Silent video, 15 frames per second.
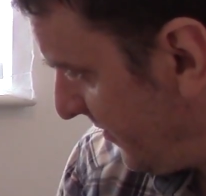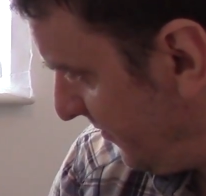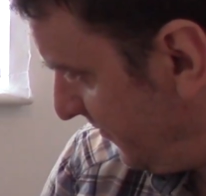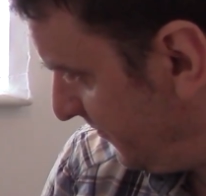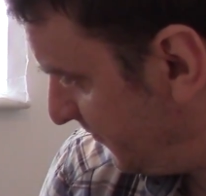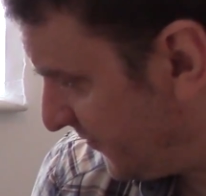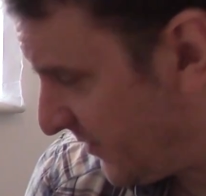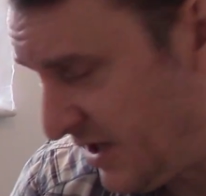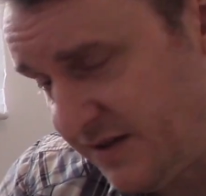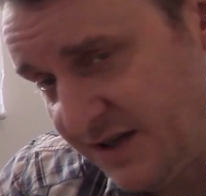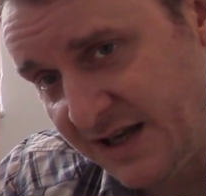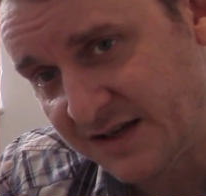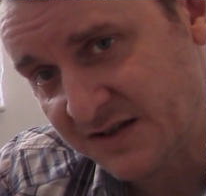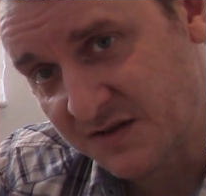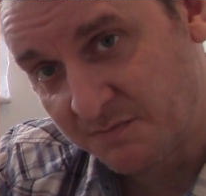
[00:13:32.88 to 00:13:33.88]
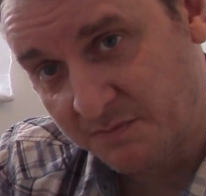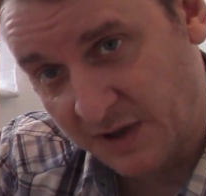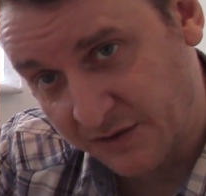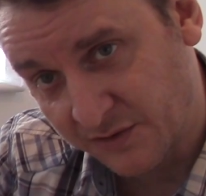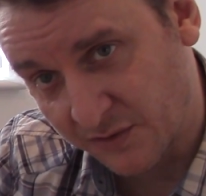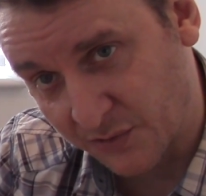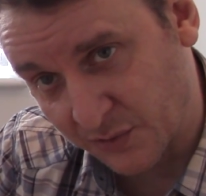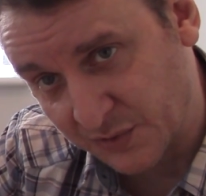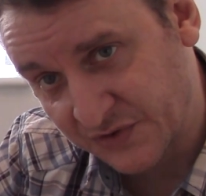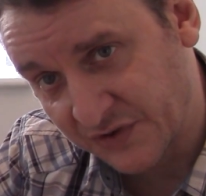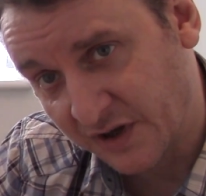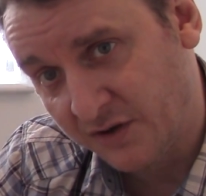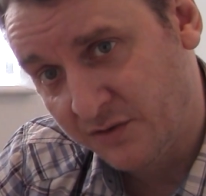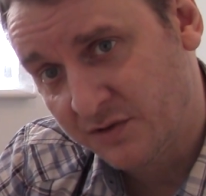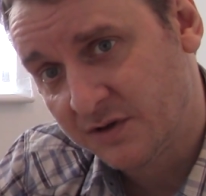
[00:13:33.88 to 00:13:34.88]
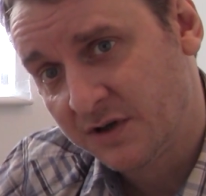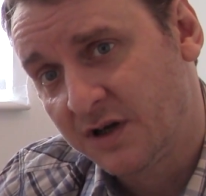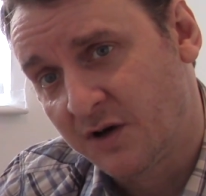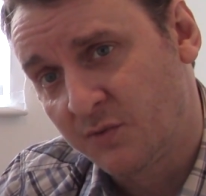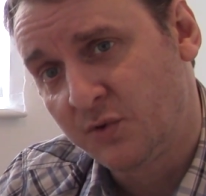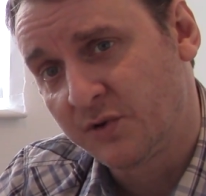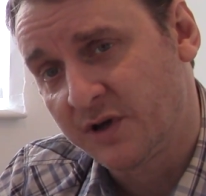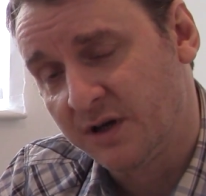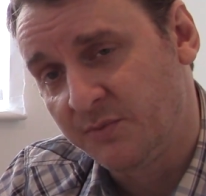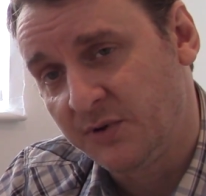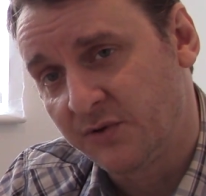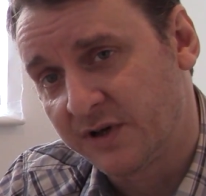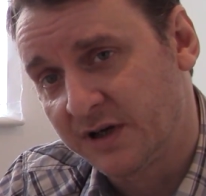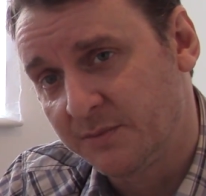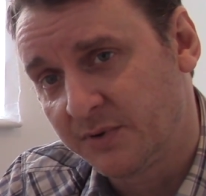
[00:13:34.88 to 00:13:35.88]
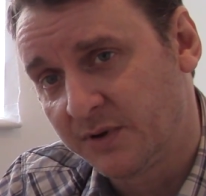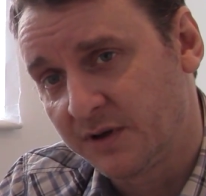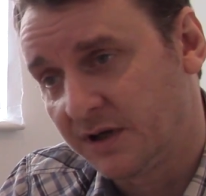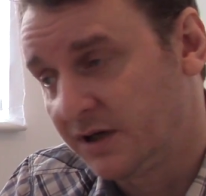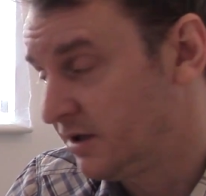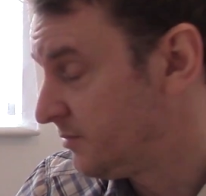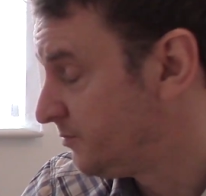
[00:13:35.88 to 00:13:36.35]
in the next month or so, I will get a build up